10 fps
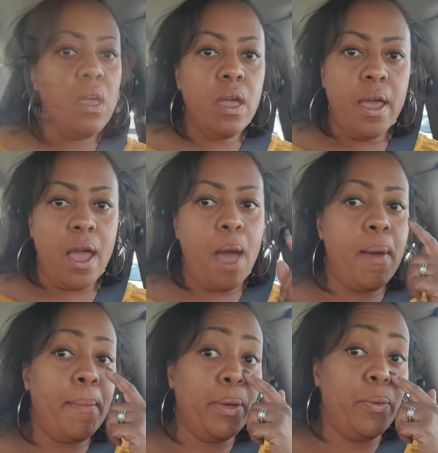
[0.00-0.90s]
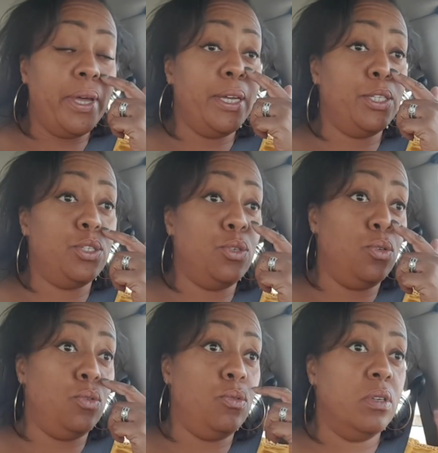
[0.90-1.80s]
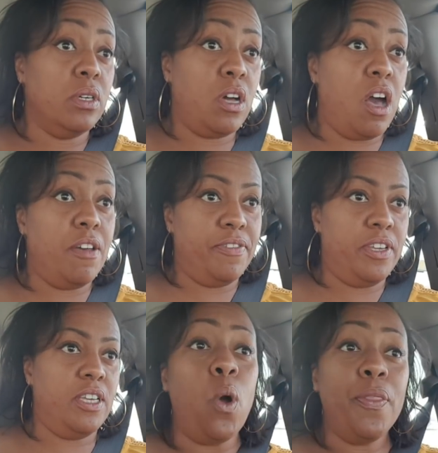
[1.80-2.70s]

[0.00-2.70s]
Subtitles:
I'm on my way to coffee.